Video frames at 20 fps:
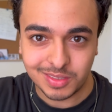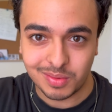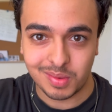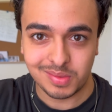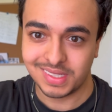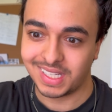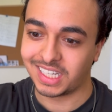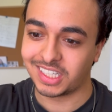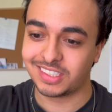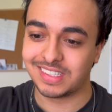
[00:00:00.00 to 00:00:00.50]
maybe
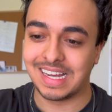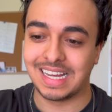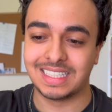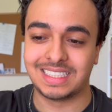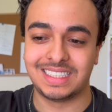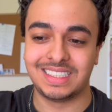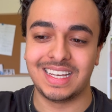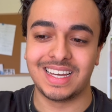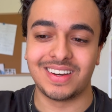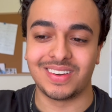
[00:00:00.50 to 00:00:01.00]
like
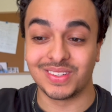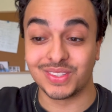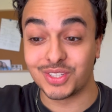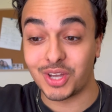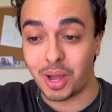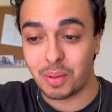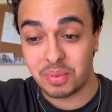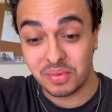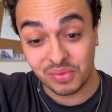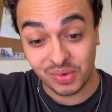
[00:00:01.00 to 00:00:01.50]
Shadcn on
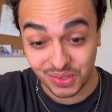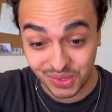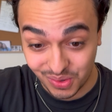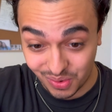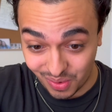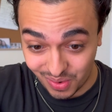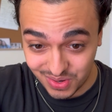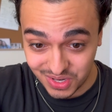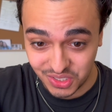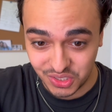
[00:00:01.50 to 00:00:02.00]
top of what they're already